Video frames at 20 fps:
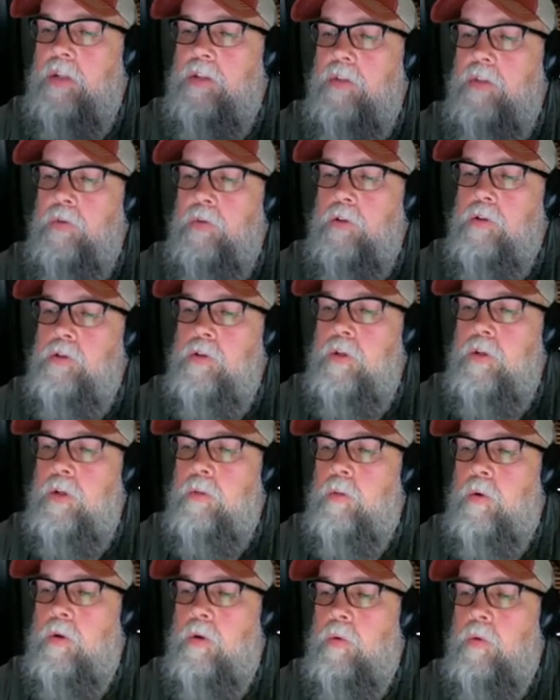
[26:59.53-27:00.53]
if you're shooting
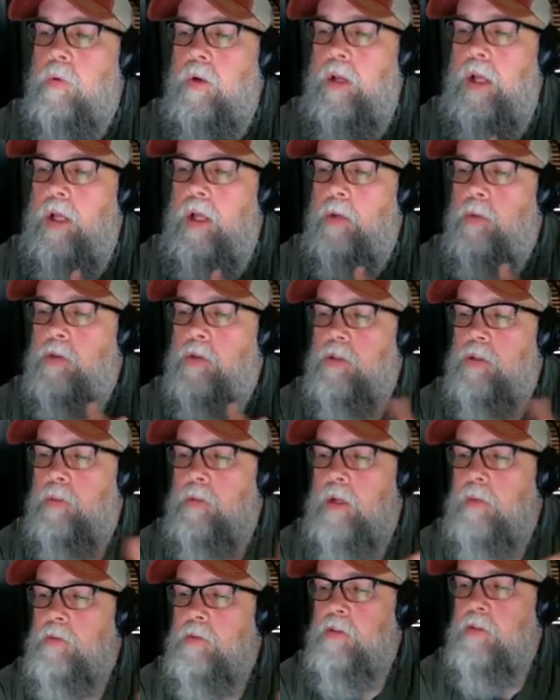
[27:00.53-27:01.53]
more than one animal,
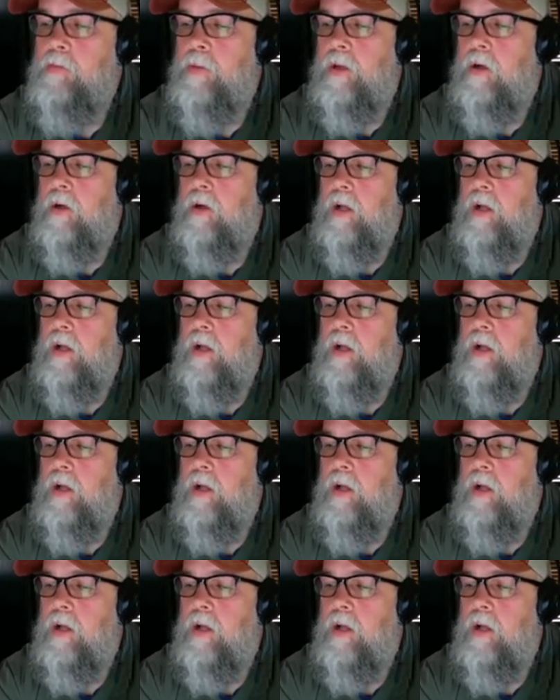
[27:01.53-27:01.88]
sometimes it's better to